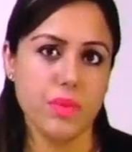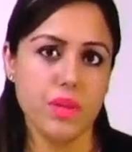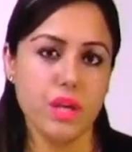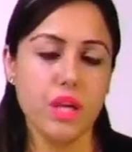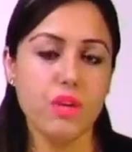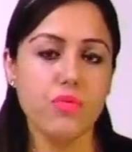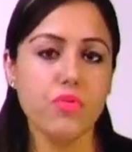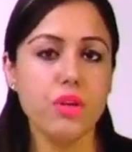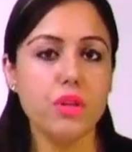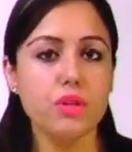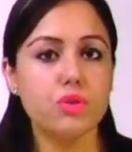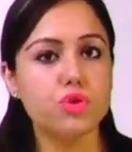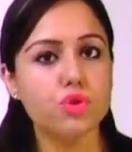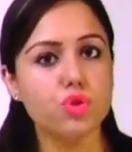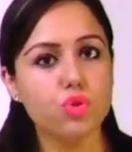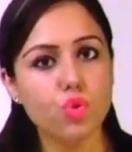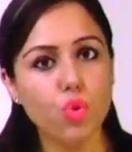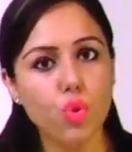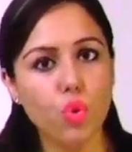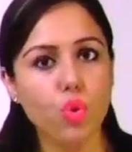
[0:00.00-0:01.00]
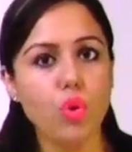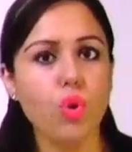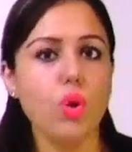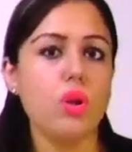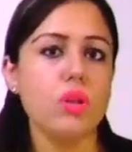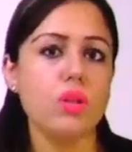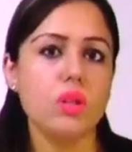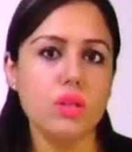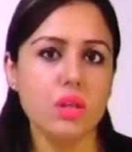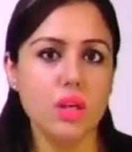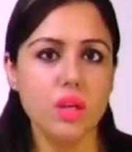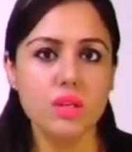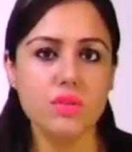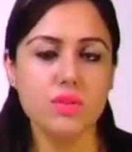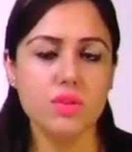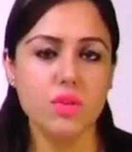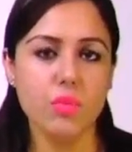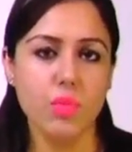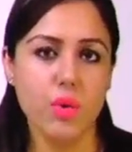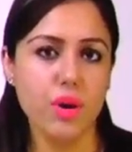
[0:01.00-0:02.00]
It will store all the things
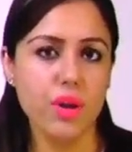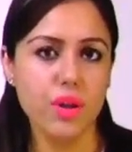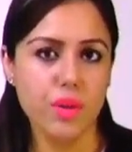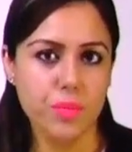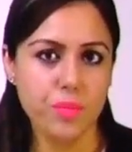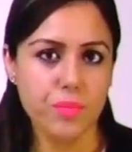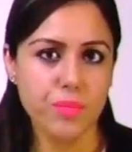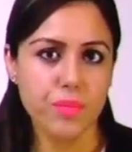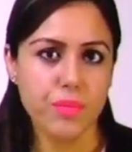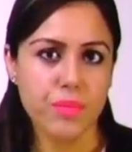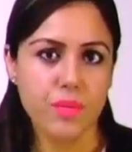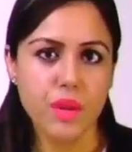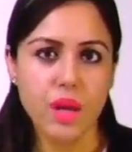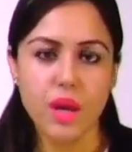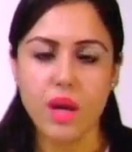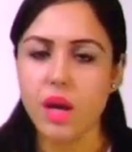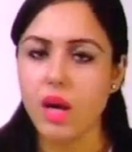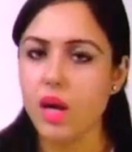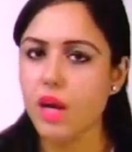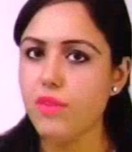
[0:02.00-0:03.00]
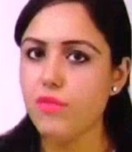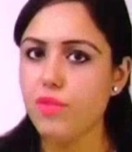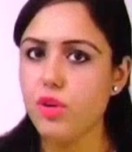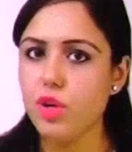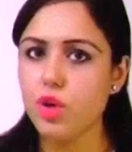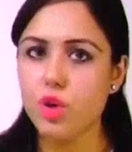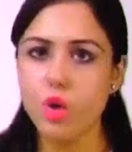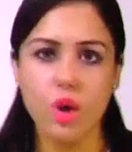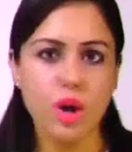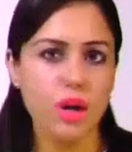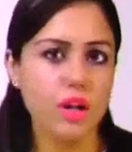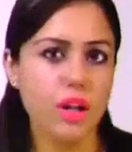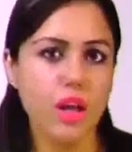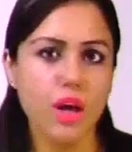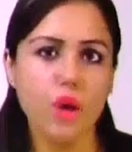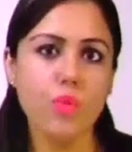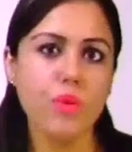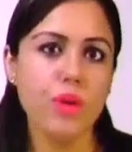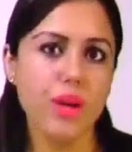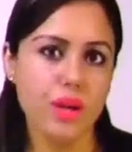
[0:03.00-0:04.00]
in the body. It will not
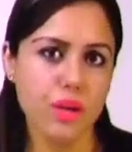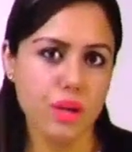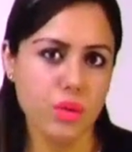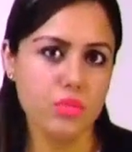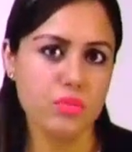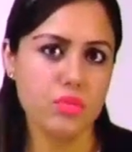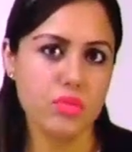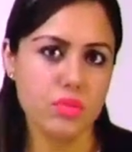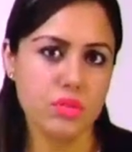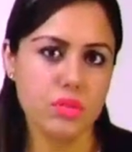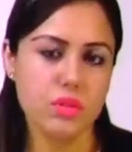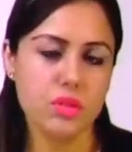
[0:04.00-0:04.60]
allow breakdown.